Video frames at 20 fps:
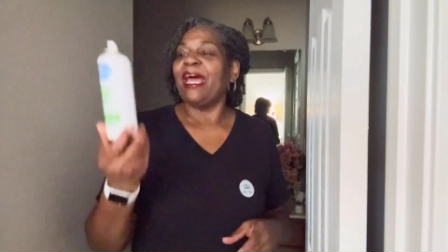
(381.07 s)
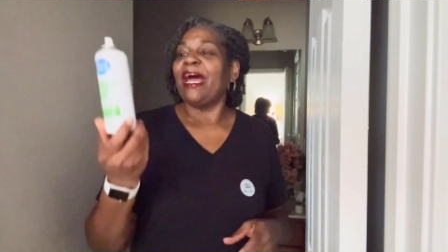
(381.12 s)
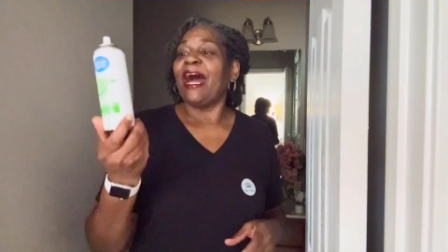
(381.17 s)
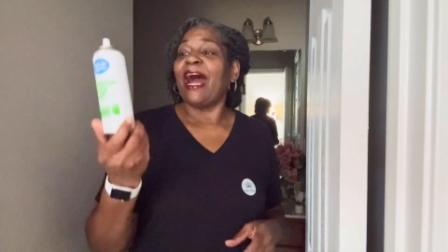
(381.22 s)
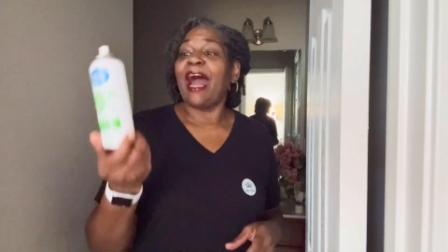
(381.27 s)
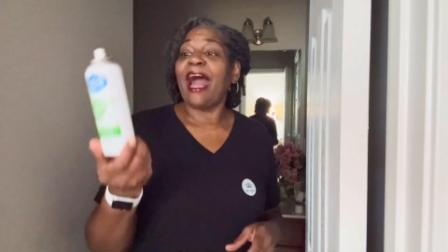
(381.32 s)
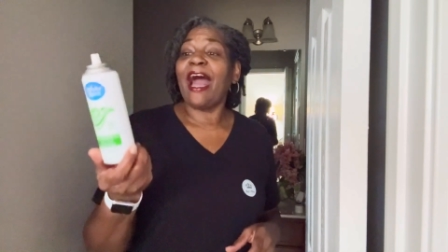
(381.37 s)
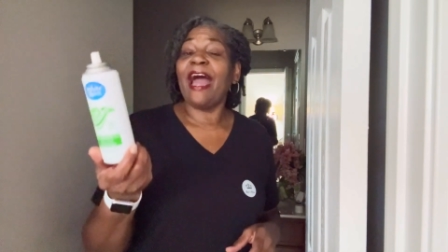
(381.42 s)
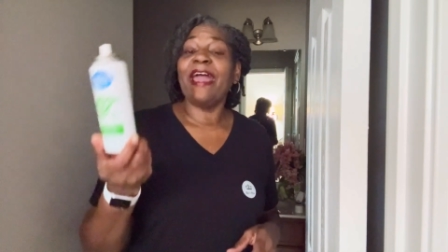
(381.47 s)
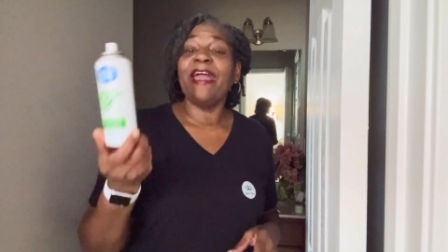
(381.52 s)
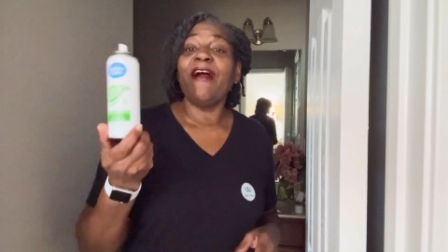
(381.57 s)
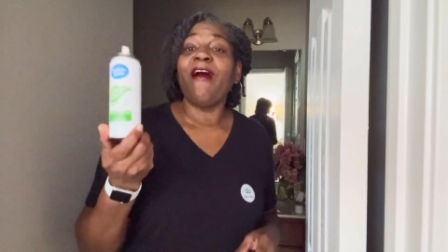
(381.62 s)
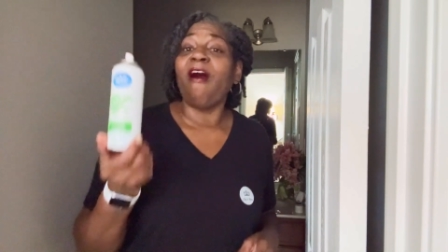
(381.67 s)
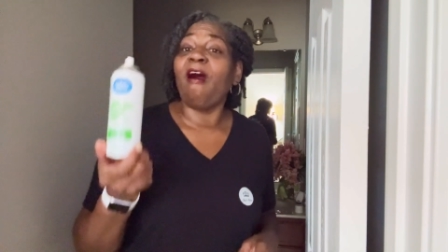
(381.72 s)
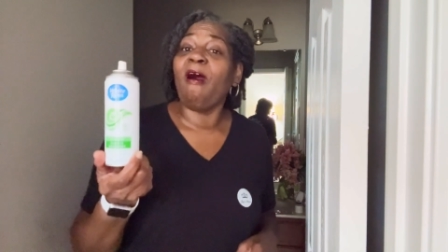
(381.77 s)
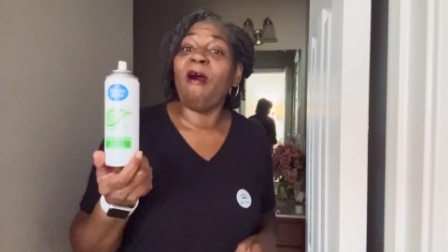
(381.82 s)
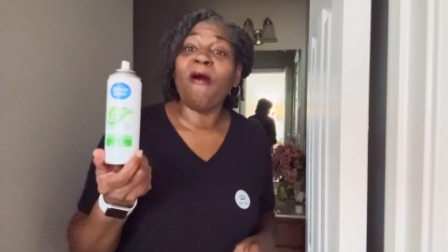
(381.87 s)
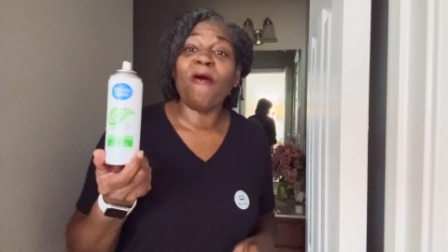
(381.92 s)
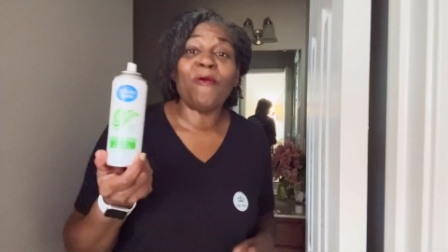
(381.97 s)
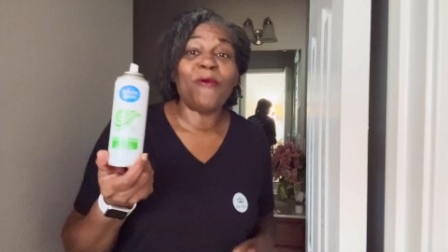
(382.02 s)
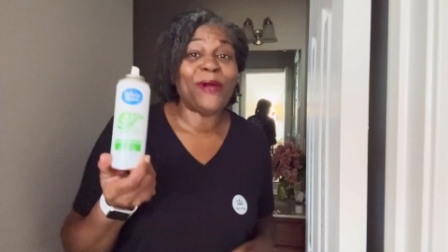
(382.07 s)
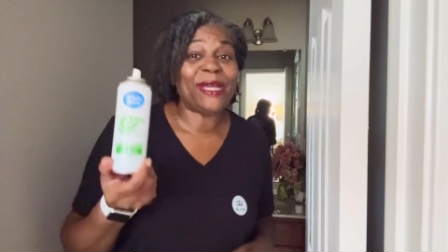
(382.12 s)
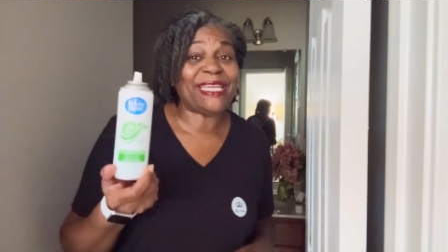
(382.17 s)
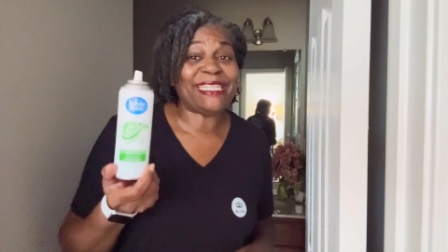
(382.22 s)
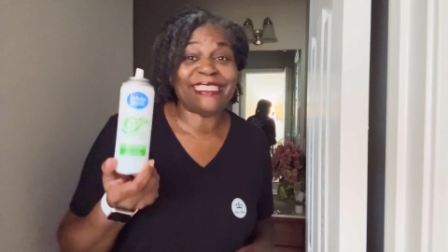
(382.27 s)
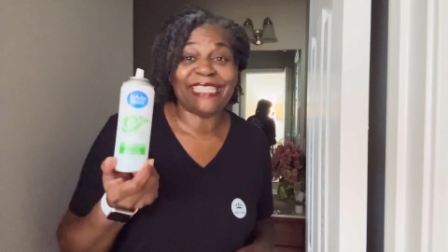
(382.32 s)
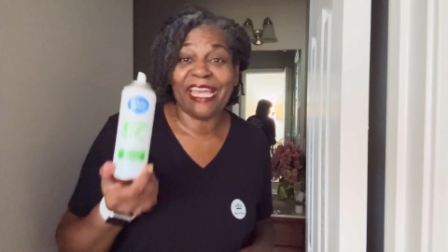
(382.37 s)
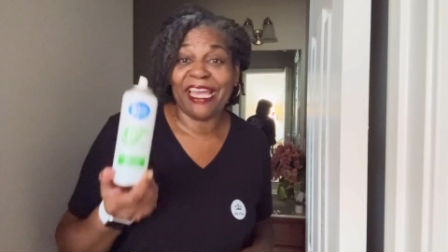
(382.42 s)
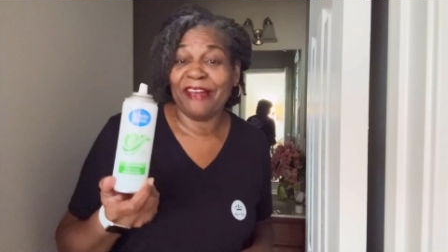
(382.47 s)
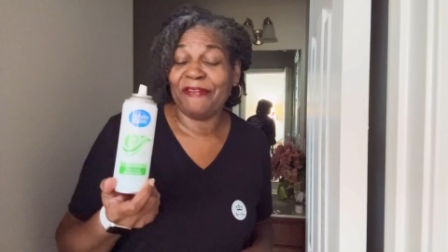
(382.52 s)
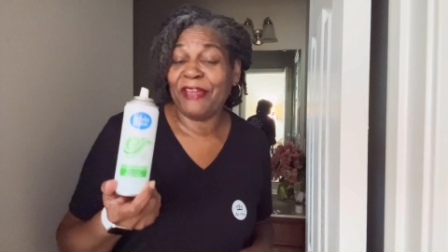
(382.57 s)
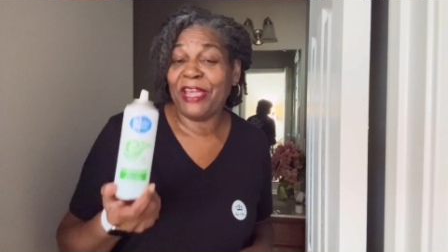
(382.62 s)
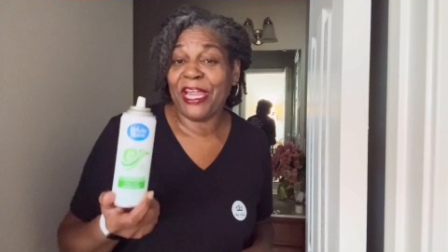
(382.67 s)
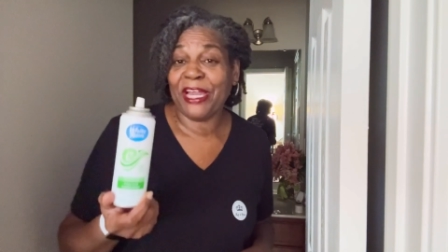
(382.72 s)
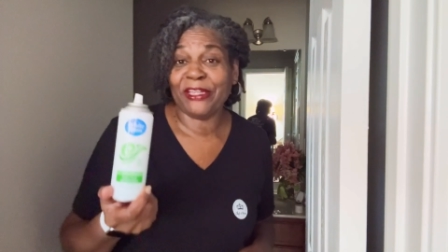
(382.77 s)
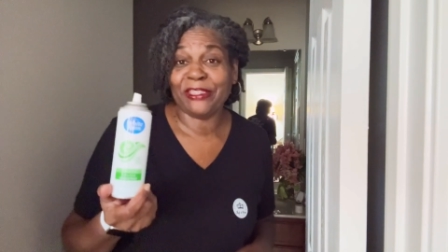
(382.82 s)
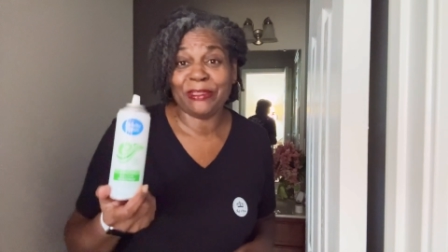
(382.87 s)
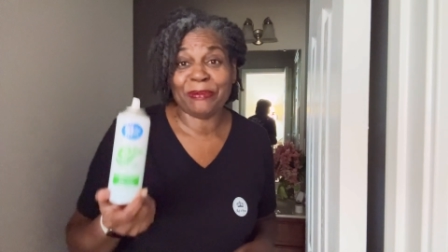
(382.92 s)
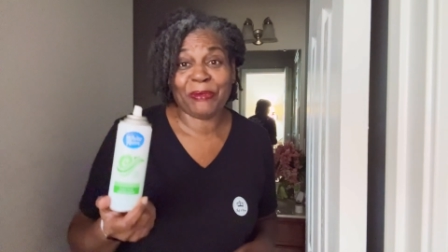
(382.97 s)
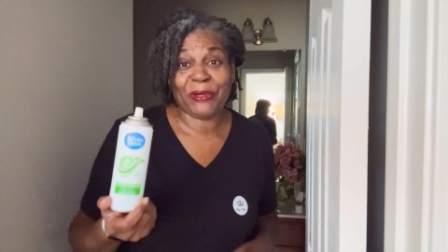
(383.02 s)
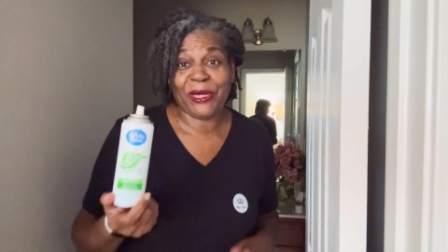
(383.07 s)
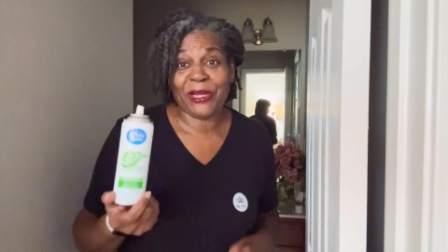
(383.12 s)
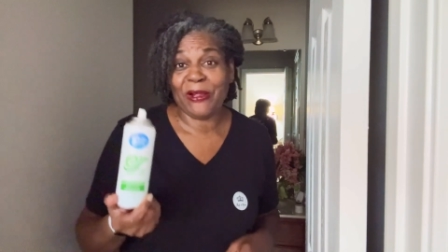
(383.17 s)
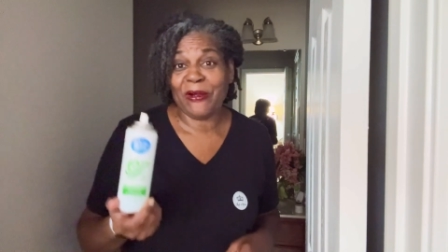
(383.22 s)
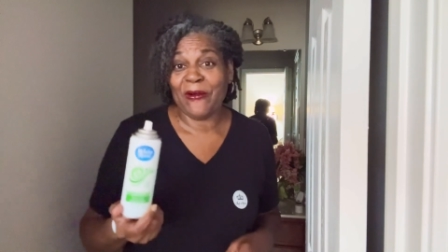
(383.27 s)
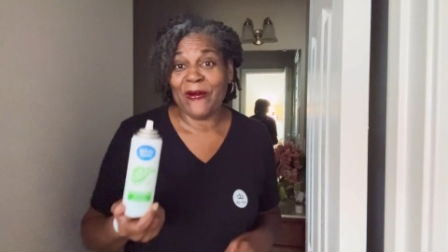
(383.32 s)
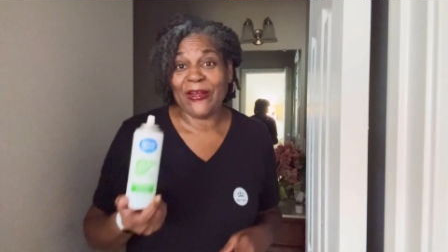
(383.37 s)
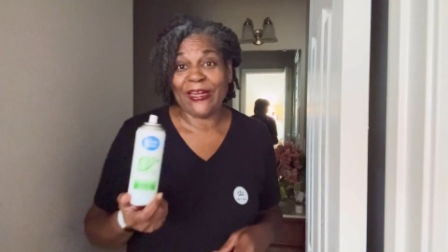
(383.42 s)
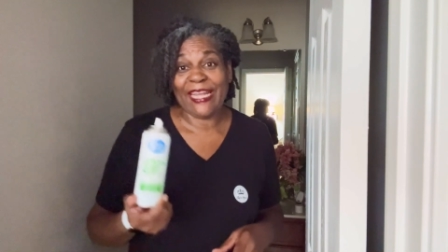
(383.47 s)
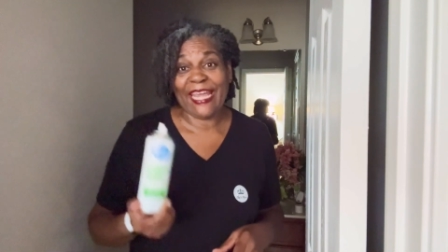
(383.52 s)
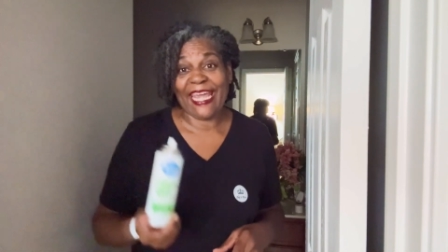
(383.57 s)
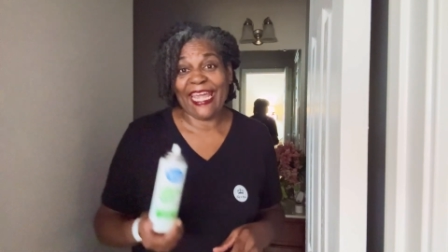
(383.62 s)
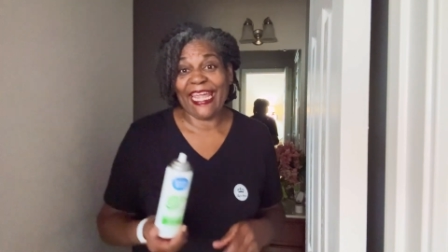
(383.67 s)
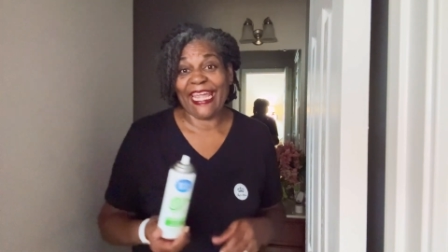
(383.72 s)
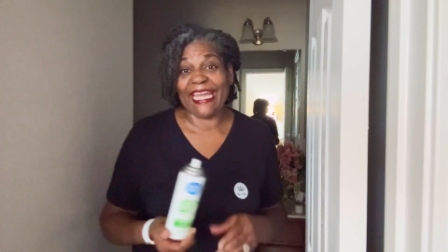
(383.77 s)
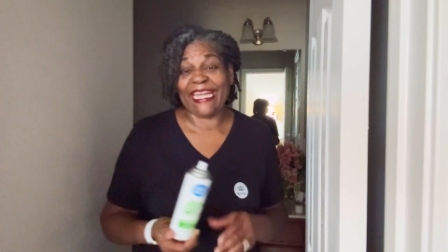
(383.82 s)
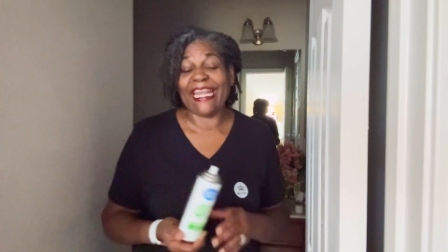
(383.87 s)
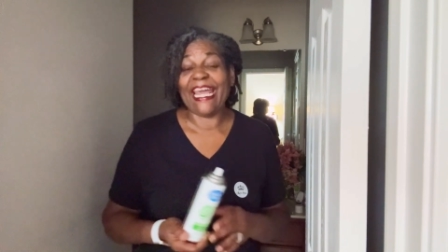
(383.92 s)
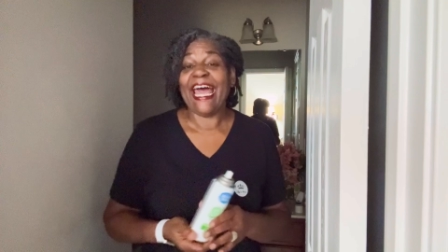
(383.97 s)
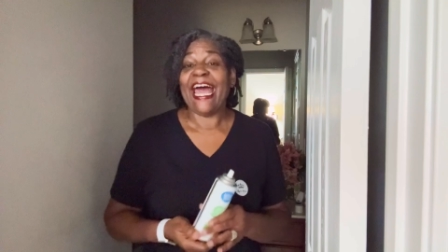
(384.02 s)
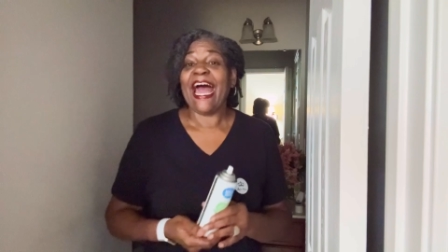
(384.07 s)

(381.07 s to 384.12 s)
I always have hairspray on hand.